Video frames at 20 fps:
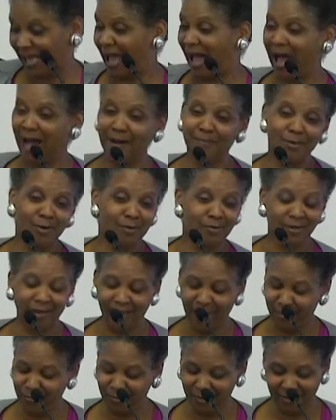I'm
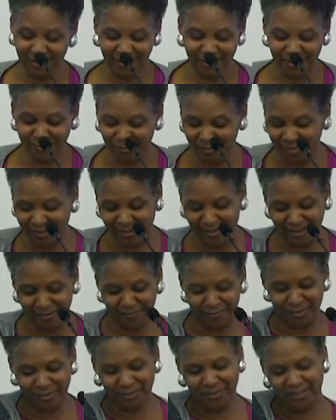okay with it,
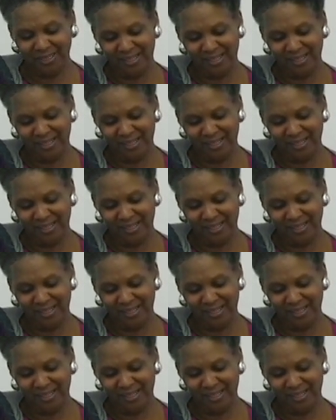whatever.